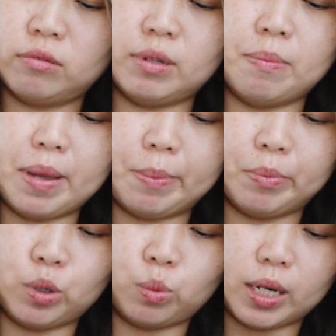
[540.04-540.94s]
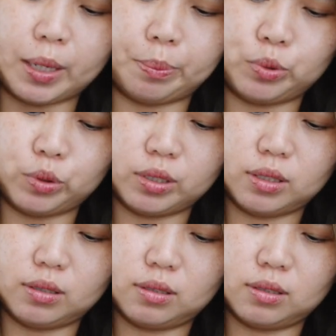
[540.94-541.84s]
remember what I put,
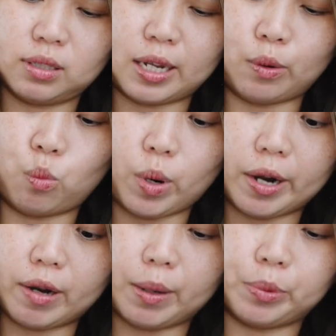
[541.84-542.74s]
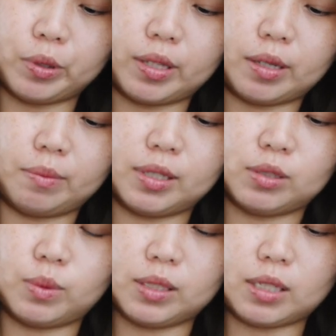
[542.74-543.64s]
like where I put them.
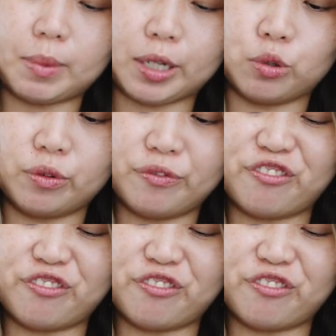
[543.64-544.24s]
There's one time I couldn't